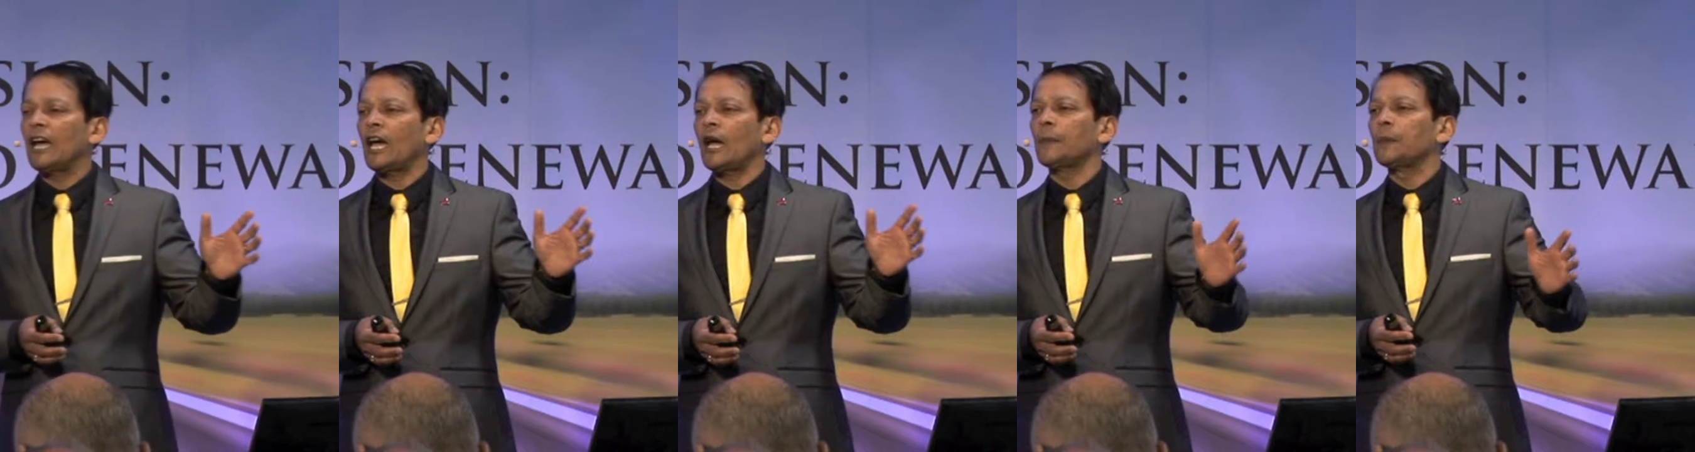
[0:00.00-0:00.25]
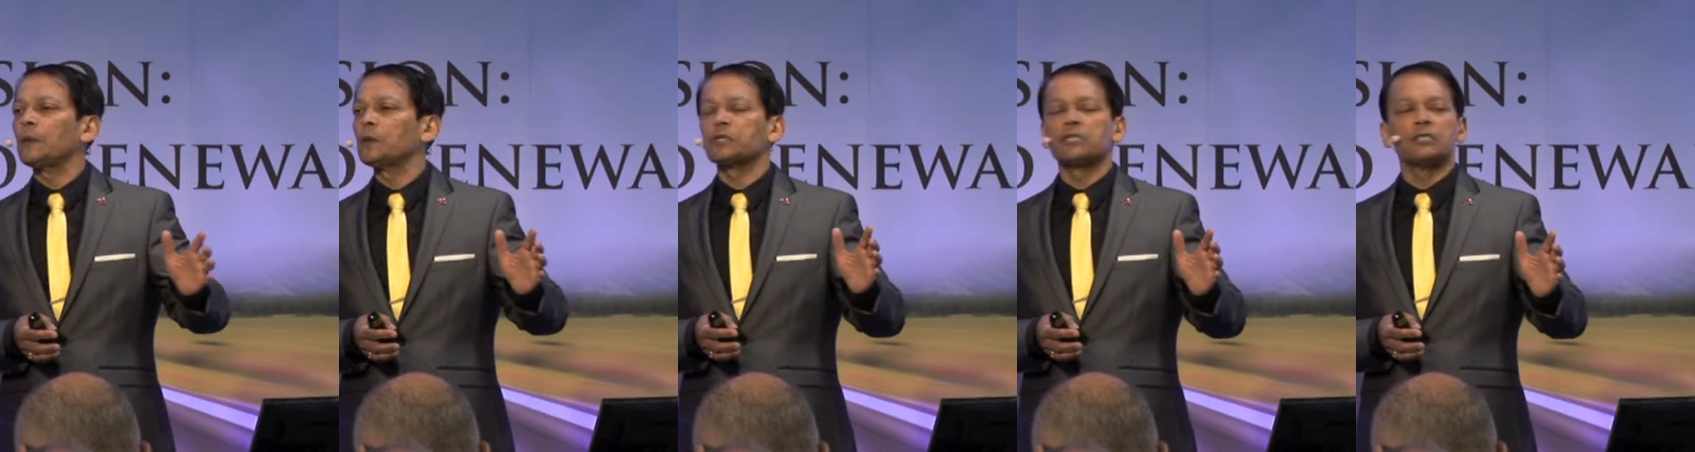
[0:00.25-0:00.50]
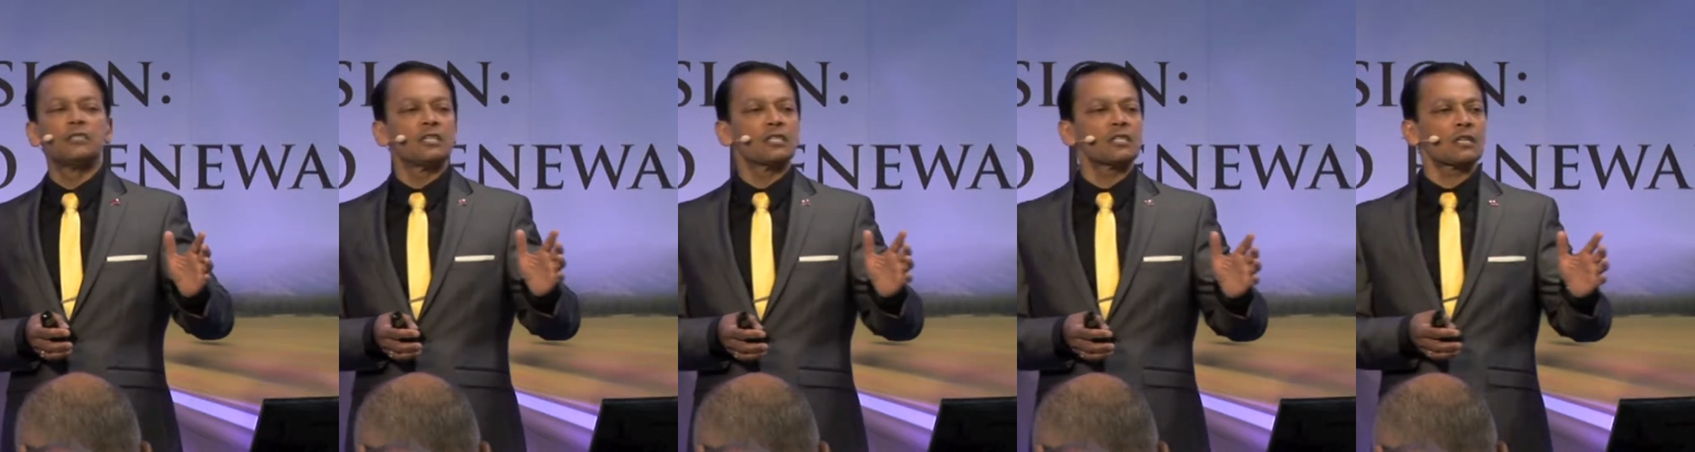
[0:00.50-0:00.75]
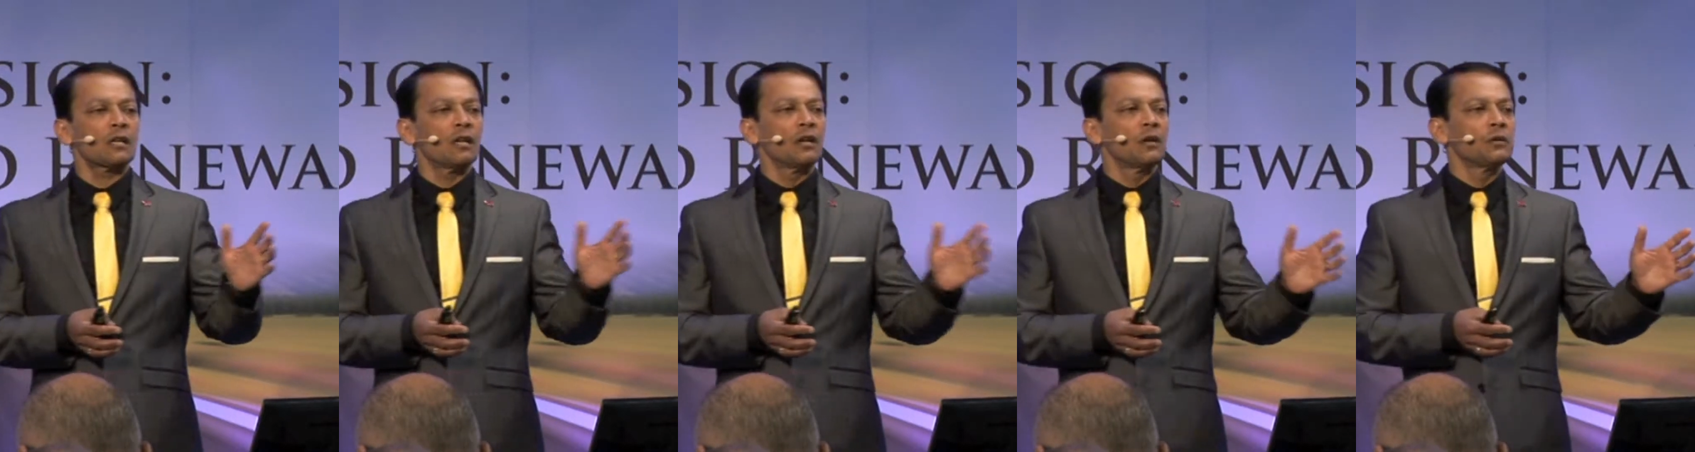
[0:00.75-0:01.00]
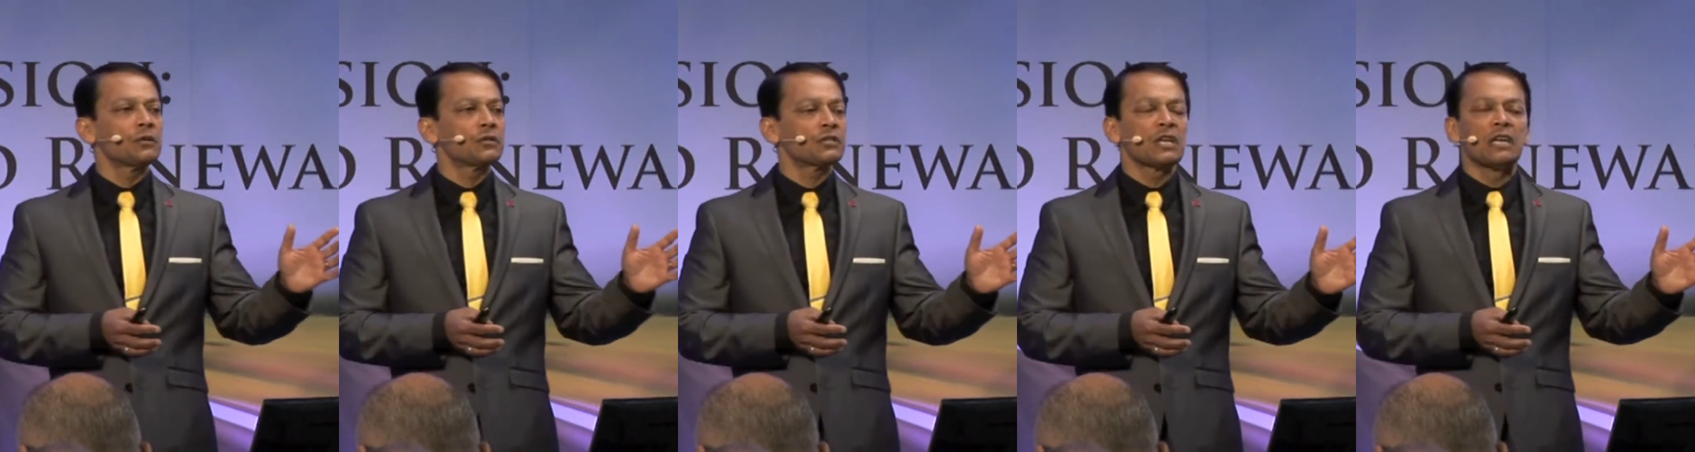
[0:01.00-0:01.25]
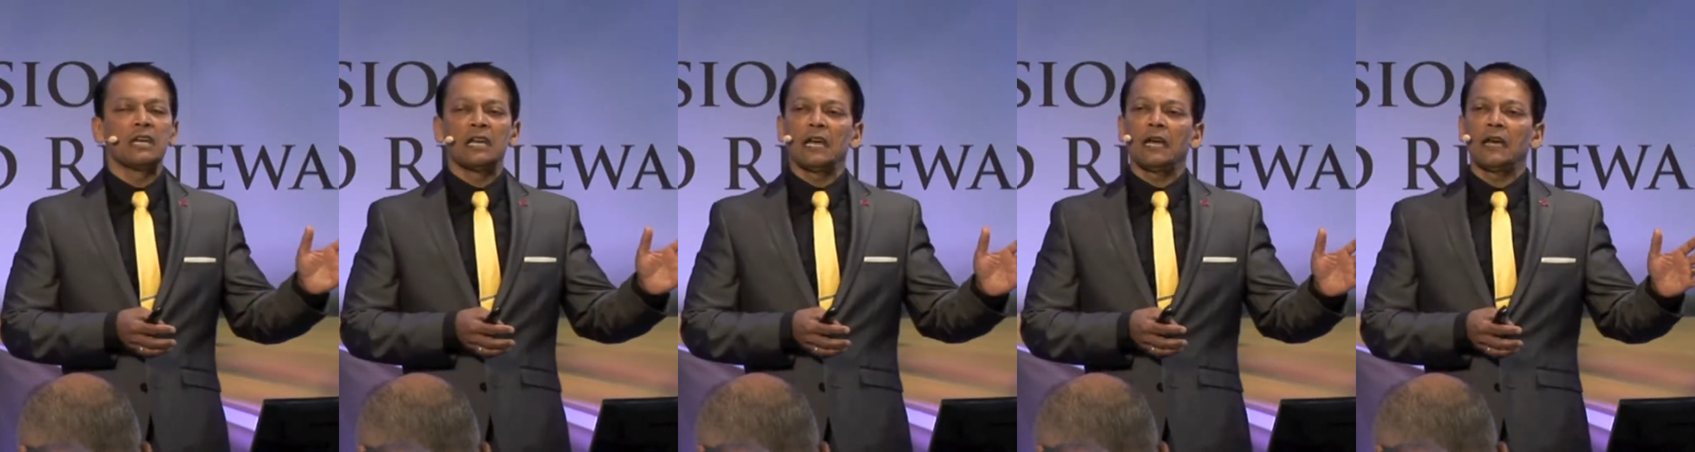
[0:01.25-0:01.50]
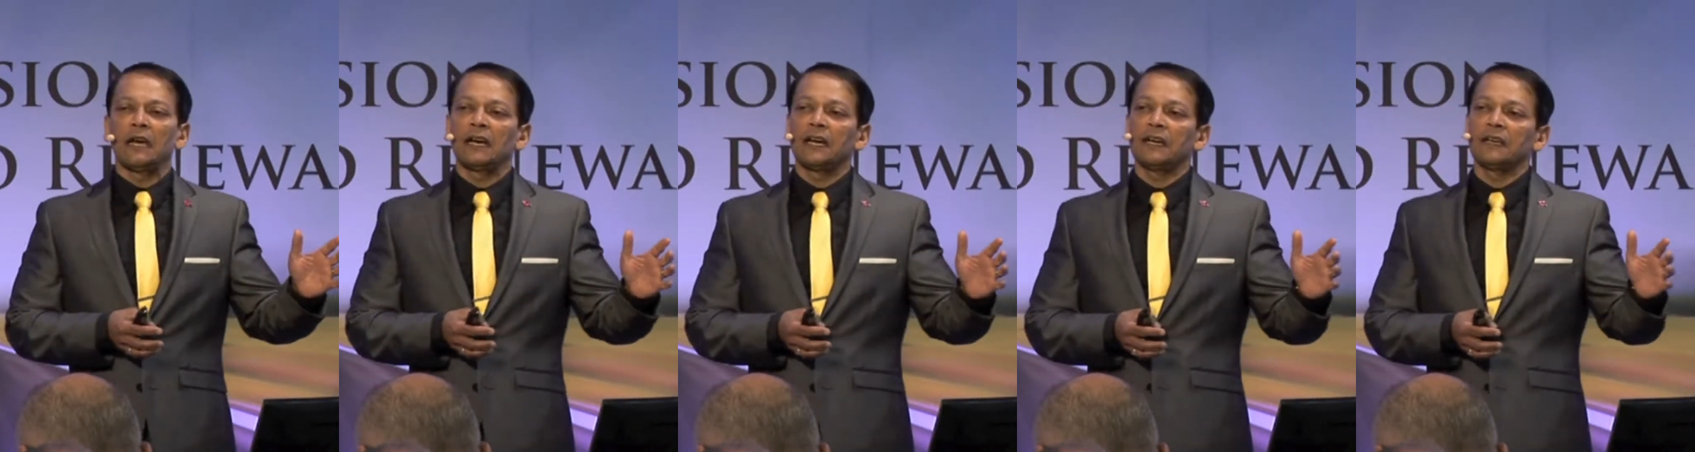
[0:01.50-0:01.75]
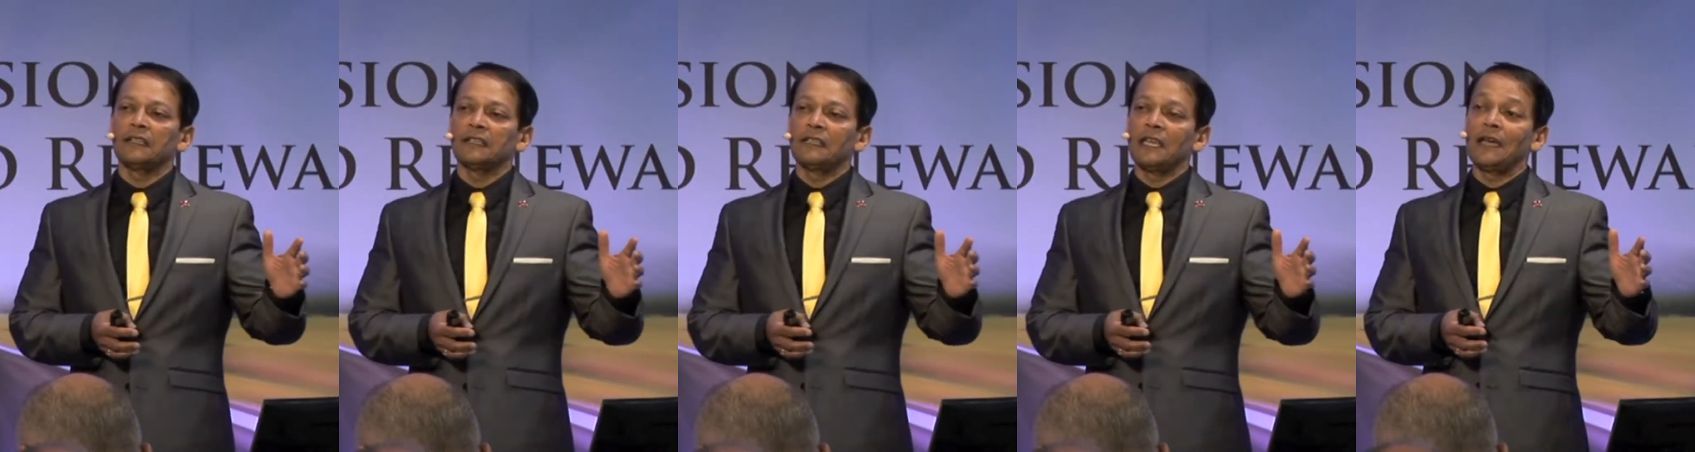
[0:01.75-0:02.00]
Apple to disclose
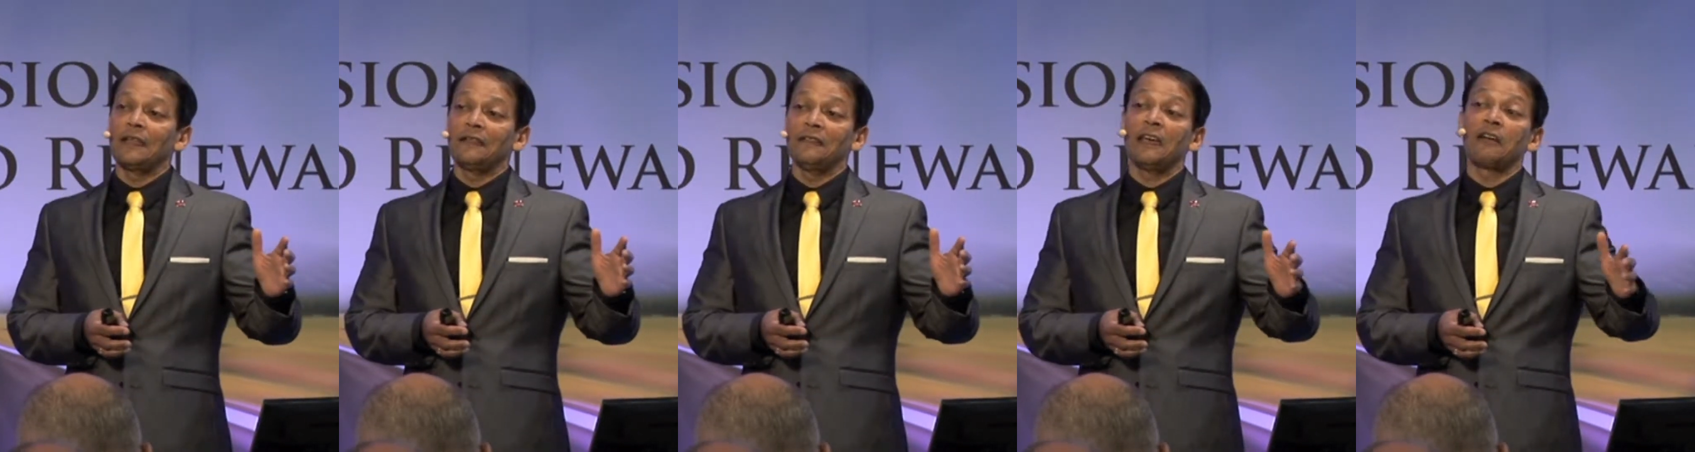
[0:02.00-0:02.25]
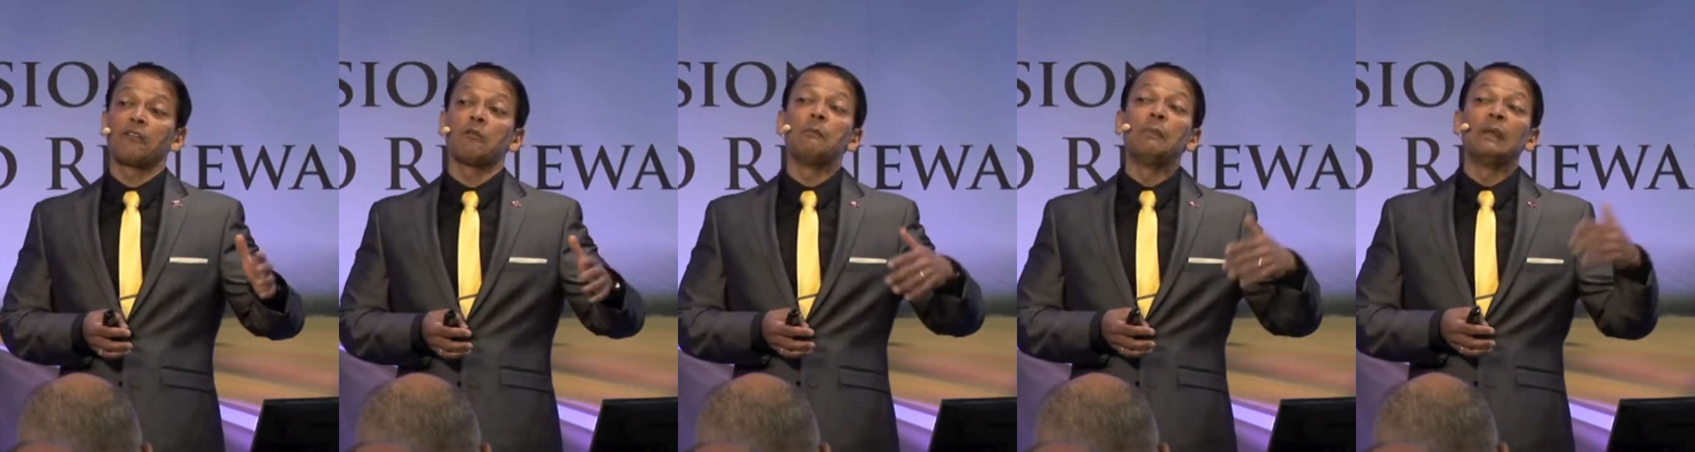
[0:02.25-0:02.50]
their